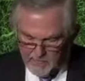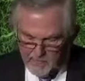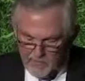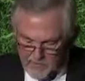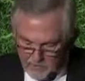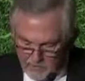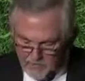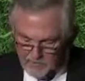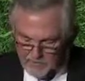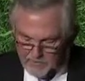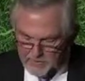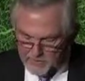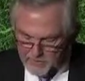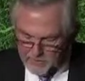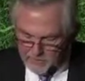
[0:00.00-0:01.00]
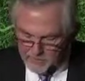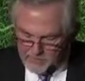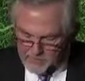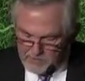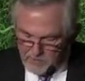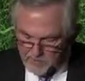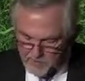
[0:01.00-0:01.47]
My ability to
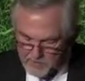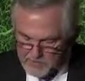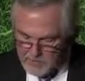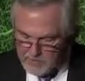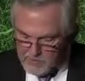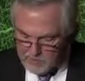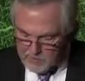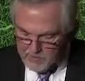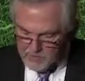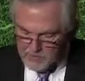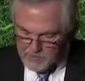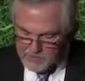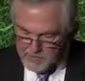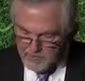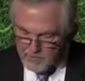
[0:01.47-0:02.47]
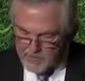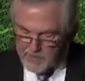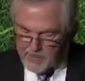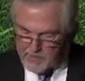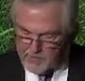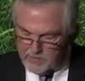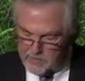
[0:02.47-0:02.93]
convince our physician leaders that
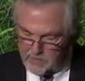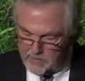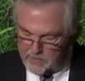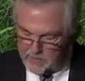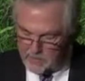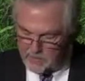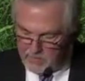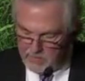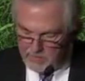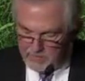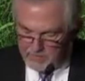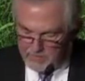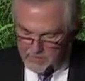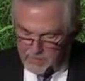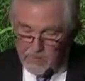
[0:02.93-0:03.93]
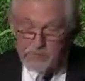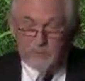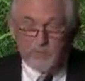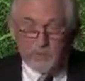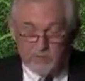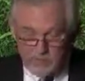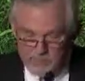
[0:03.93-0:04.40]
re-engineering care delivery was
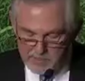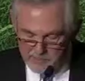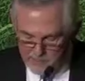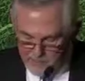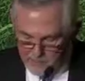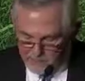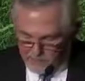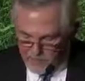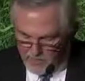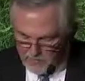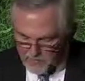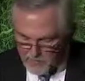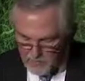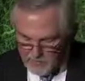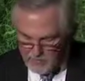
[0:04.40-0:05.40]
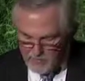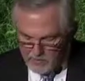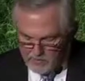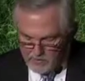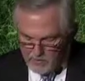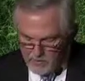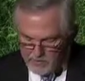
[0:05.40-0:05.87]
focused not primarily
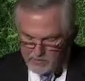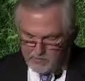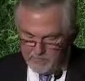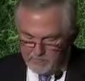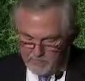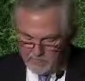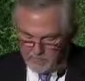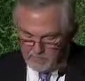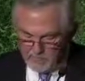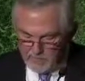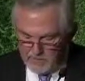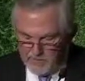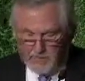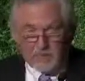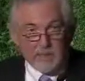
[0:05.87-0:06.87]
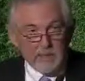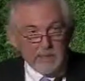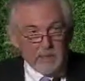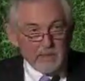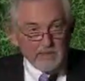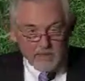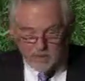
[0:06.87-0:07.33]
on cost reduction,
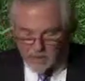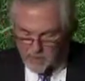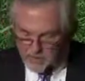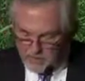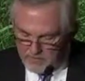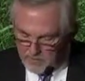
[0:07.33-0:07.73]
but on